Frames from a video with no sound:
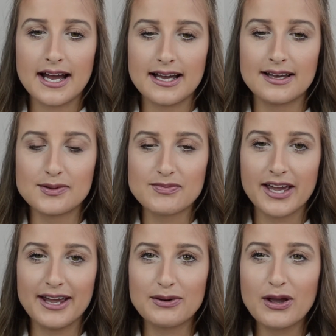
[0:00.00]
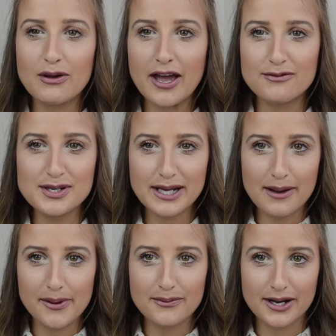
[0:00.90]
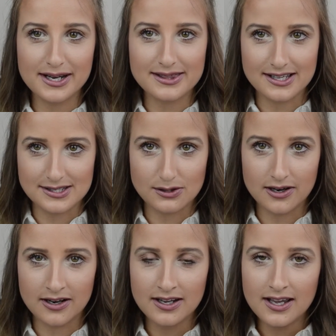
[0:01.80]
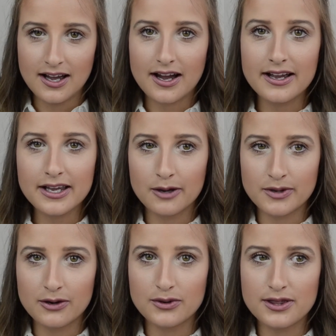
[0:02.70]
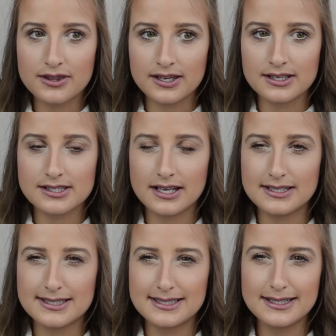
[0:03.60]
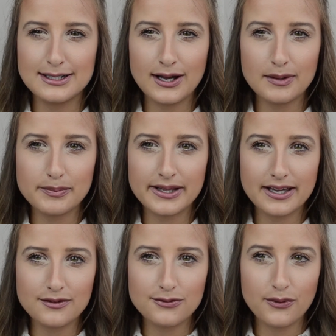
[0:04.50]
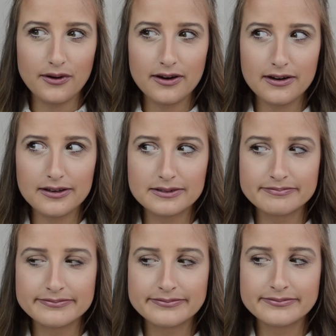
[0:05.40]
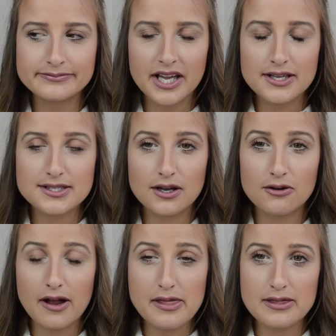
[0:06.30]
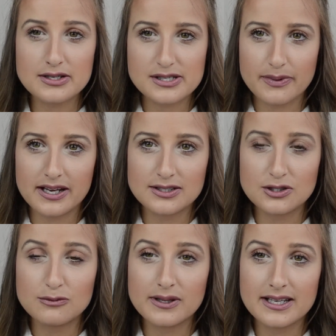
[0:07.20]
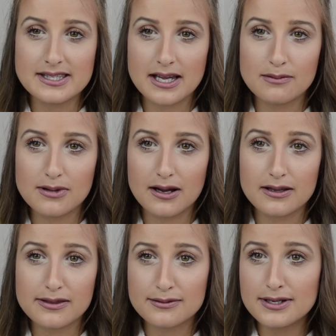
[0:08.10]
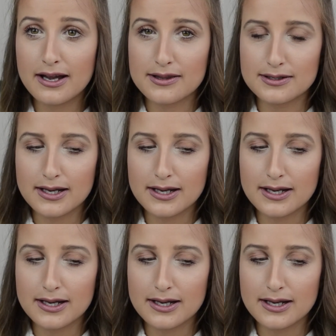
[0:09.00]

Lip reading: And every time I walk in that store, I come out with things I did not plan for. So rather than just buying 2 plates, I bought 3 other